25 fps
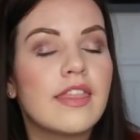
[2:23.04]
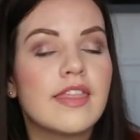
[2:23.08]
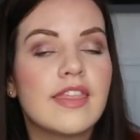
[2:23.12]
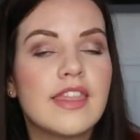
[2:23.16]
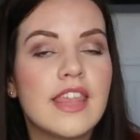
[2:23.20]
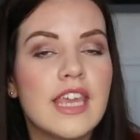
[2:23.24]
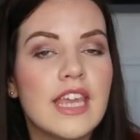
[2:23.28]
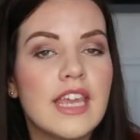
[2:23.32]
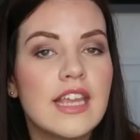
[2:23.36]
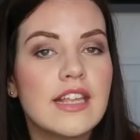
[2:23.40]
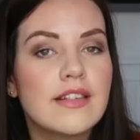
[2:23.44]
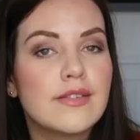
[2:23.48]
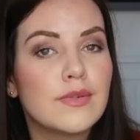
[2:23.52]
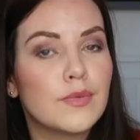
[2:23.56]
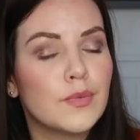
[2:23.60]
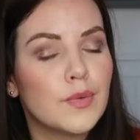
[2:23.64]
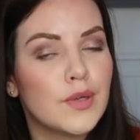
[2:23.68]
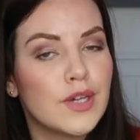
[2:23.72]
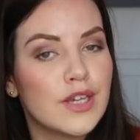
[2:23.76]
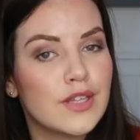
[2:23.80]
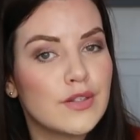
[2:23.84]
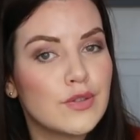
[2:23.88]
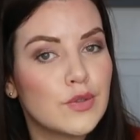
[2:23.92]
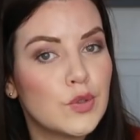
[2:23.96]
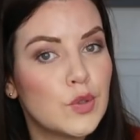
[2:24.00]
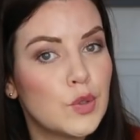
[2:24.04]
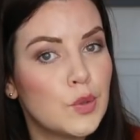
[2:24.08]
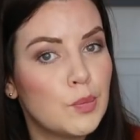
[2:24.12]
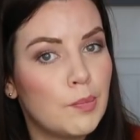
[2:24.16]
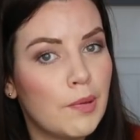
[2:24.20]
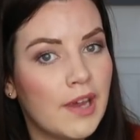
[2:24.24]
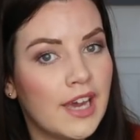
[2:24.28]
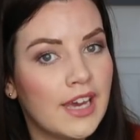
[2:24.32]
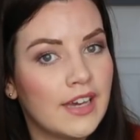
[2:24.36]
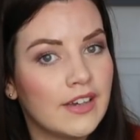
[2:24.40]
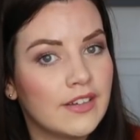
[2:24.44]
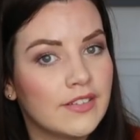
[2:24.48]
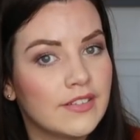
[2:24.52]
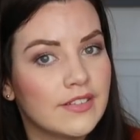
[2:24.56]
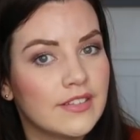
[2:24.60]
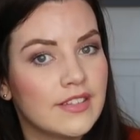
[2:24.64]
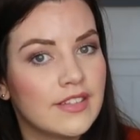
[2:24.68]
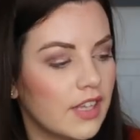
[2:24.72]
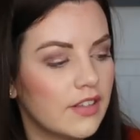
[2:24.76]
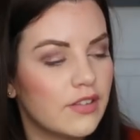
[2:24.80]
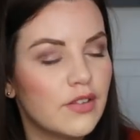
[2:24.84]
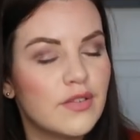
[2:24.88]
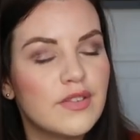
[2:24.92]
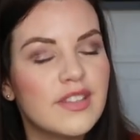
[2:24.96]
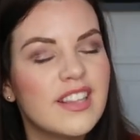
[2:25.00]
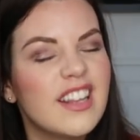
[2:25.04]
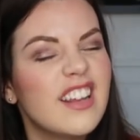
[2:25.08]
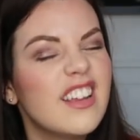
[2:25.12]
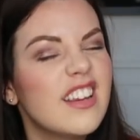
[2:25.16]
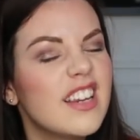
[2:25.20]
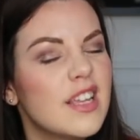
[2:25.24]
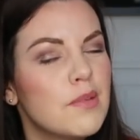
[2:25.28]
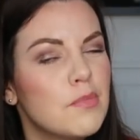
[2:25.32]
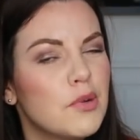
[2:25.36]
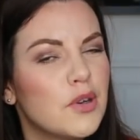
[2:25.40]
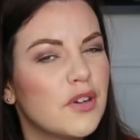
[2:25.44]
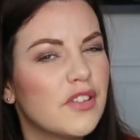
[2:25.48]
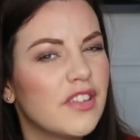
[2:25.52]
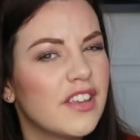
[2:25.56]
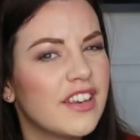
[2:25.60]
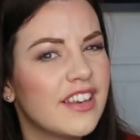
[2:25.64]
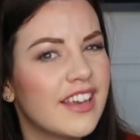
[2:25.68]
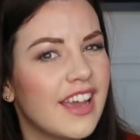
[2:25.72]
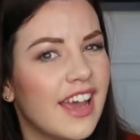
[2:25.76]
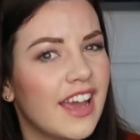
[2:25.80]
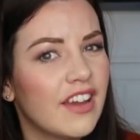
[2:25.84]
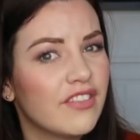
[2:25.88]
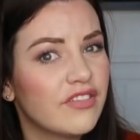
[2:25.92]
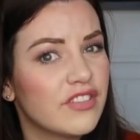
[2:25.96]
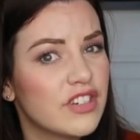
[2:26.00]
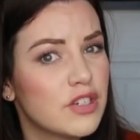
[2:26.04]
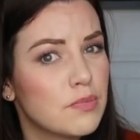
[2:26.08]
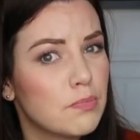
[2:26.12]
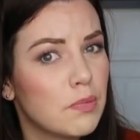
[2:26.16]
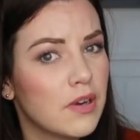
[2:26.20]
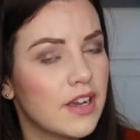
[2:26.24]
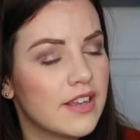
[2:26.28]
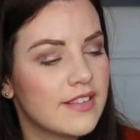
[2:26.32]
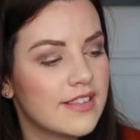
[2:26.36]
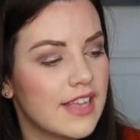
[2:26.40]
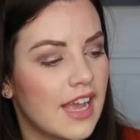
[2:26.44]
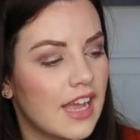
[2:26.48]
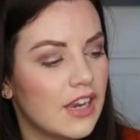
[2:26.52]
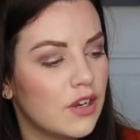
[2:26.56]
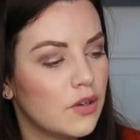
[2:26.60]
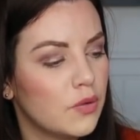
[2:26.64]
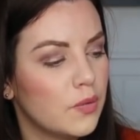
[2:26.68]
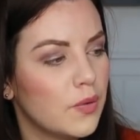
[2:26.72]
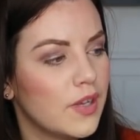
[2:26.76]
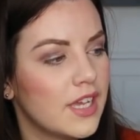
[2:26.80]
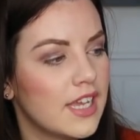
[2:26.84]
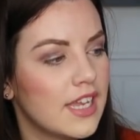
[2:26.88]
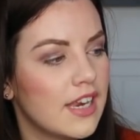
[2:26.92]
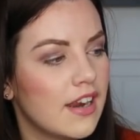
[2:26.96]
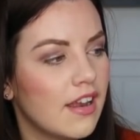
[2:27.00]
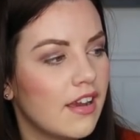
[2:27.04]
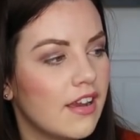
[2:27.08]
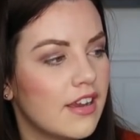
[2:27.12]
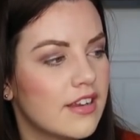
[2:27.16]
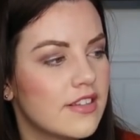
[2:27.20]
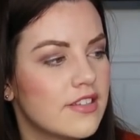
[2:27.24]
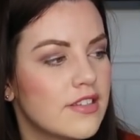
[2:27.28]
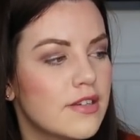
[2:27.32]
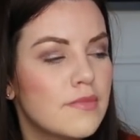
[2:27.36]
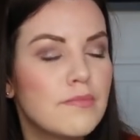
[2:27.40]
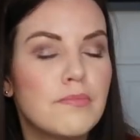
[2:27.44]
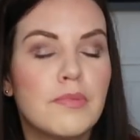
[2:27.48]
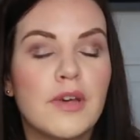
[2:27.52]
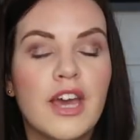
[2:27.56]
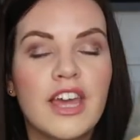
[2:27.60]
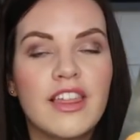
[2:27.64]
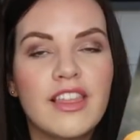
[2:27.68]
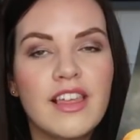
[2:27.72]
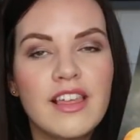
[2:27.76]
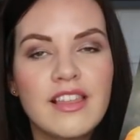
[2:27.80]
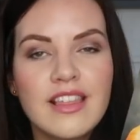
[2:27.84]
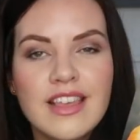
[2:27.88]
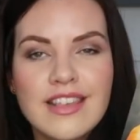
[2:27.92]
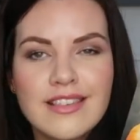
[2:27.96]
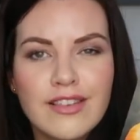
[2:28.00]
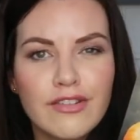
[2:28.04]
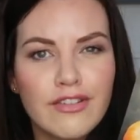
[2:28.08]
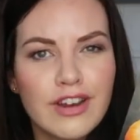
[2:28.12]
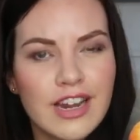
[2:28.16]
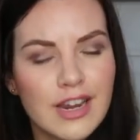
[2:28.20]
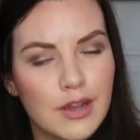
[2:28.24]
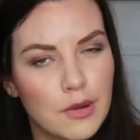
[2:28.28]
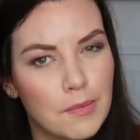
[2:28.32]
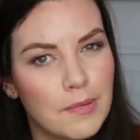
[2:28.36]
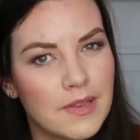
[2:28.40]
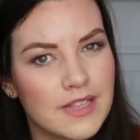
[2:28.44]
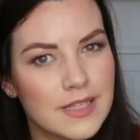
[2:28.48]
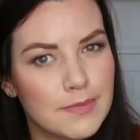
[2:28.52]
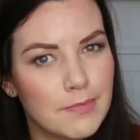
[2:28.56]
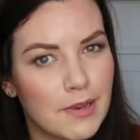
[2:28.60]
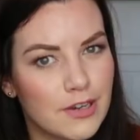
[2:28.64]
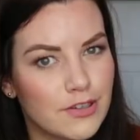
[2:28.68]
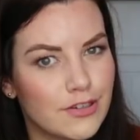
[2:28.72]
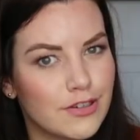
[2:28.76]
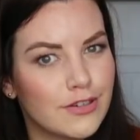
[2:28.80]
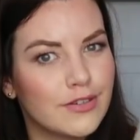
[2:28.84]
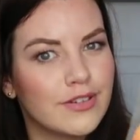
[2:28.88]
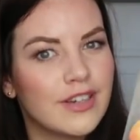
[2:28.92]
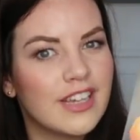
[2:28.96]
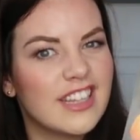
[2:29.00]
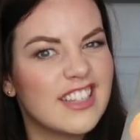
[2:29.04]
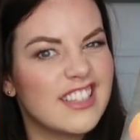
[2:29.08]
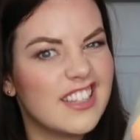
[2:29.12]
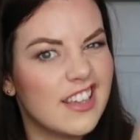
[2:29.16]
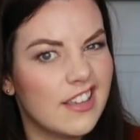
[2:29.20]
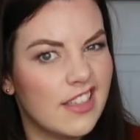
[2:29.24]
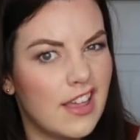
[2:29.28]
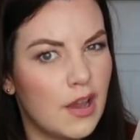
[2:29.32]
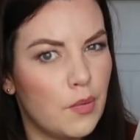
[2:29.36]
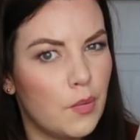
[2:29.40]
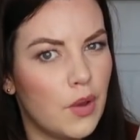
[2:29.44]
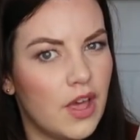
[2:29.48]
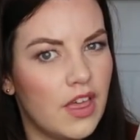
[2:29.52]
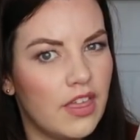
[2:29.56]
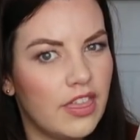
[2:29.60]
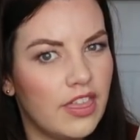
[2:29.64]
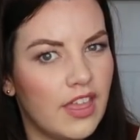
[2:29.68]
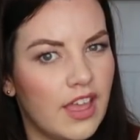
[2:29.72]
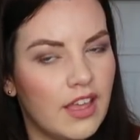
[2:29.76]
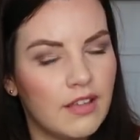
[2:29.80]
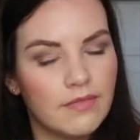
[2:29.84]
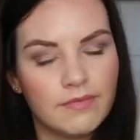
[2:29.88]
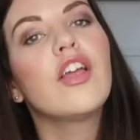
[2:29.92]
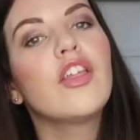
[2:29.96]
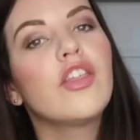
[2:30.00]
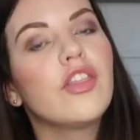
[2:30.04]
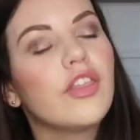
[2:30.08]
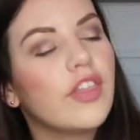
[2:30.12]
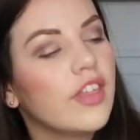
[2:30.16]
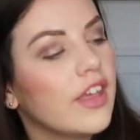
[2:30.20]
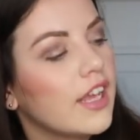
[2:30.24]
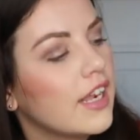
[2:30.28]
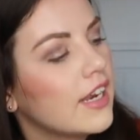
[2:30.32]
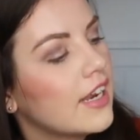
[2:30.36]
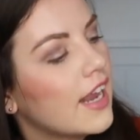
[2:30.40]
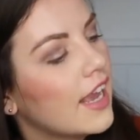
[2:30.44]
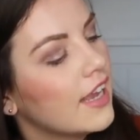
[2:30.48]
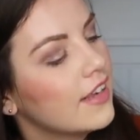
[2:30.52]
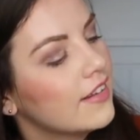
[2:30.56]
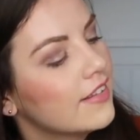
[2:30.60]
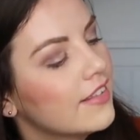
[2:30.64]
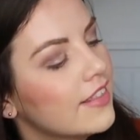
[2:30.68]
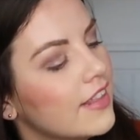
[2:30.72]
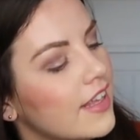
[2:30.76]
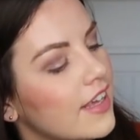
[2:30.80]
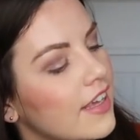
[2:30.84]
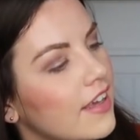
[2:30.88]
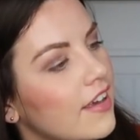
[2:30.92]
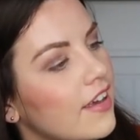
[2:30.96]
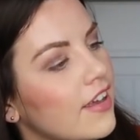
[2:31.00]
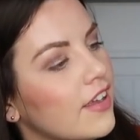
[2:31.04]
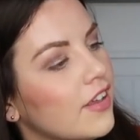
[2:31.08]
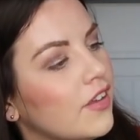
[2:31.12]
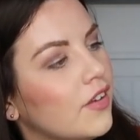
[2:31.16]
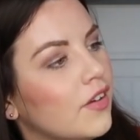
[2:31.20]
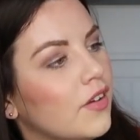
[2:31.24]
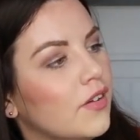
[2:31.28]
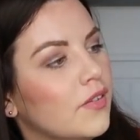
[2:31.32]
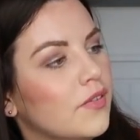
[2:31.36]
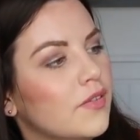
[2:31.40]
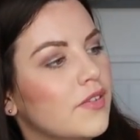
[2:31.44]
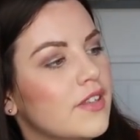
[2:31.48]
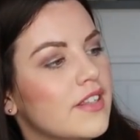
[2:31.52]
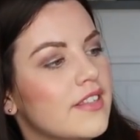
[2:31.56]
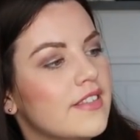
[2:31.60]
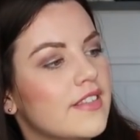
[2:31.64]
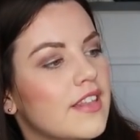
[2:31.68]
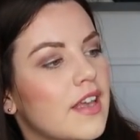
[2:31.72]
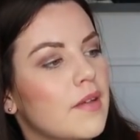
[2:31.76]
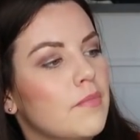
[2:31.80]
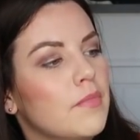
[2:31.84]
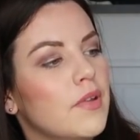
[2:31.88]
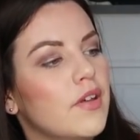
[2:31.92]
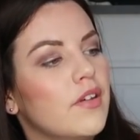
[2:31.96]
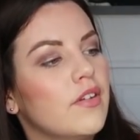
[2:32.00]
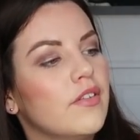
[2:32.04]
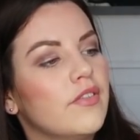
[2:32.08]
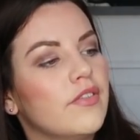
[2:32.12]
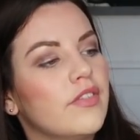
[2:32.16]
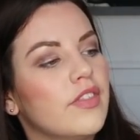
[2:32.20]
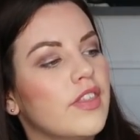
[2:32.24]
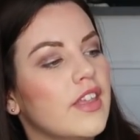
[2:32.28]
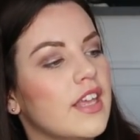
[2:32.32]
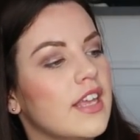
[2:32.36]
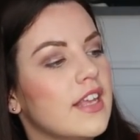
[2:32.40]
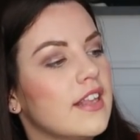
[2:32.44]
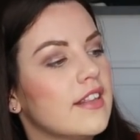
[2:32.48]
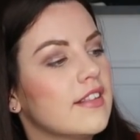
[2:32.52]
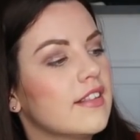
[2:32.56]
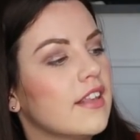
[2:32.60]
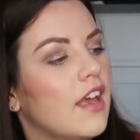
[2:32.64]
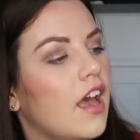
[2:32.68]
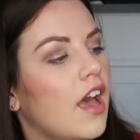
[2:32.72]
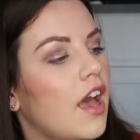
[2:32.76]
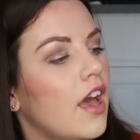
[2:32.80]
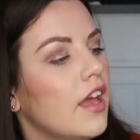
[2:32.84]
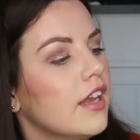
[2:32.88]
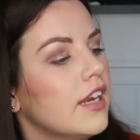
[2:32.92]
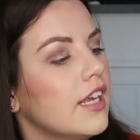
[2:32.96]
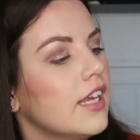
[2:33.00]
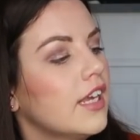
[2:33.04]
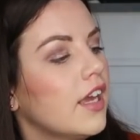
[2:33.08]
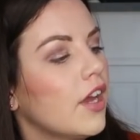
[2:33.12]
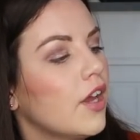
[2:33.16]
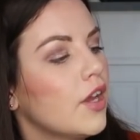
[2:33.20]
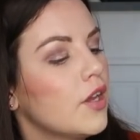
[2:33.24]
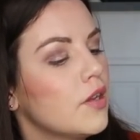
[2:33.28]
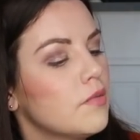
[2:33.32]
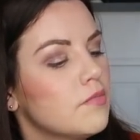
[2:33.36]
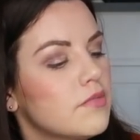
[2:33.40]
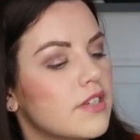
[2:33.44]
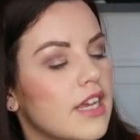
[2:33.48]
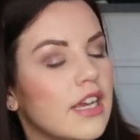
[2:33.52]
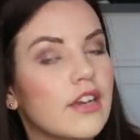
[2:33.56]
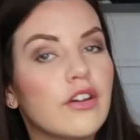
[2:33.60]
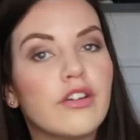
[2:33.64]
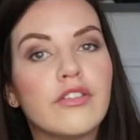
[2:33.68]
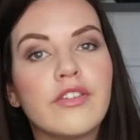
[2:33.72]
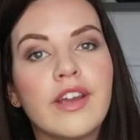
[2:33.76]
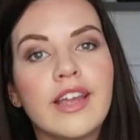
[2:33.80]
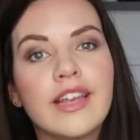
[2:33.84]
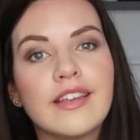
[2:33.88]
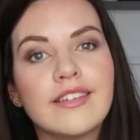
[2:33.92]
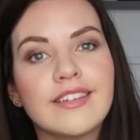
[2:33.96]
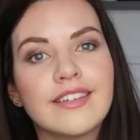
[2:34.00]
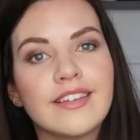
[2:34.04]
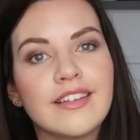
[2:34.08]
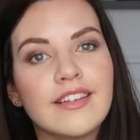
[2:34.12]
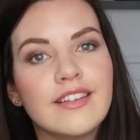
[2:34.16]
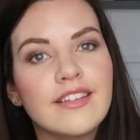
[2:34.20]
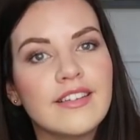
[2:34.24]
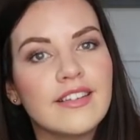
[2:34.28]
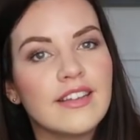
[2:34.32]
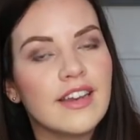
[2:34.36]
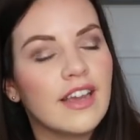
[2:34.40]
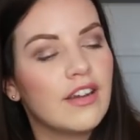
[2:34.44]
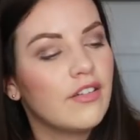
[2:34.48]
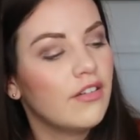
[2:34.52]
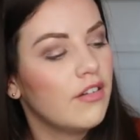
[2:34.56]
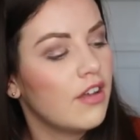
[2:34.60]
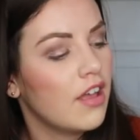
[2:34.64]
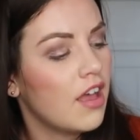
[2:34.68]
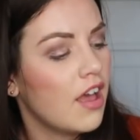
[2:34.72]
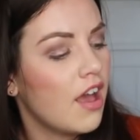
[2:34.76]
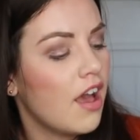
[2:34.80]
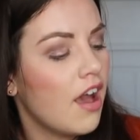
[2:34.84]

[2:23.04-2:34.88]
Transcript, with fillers: These were £2, so slightly more than your average price Halloween item, but I think these are a little bit special and so they're worth it. The next thing I got was some of these honeycomb decorations. Now